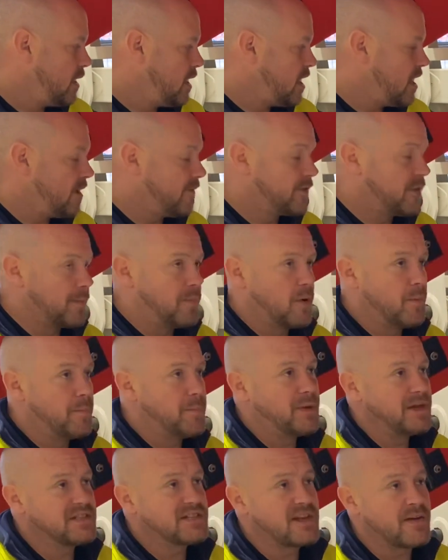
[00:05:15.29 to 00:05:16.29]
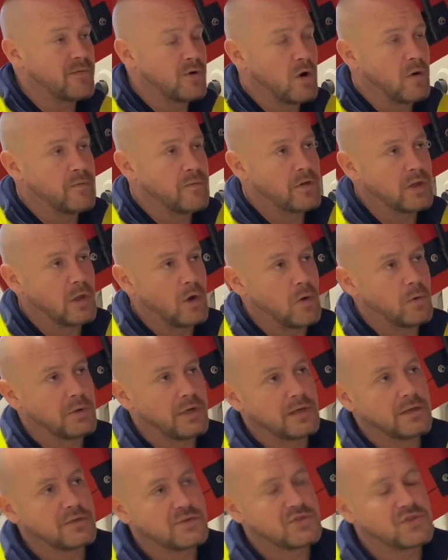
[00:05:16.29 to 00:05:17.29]
If the pump is ever
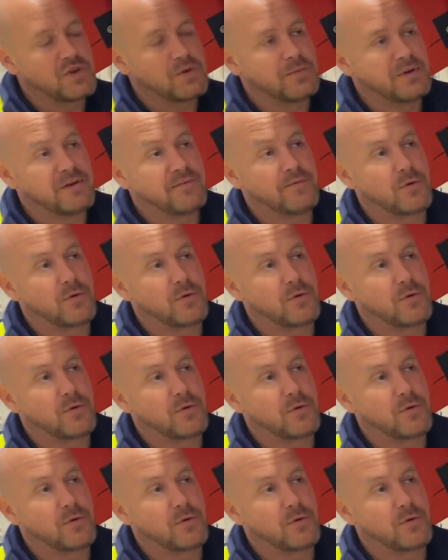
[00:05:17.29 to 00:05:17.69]
overloaded and too many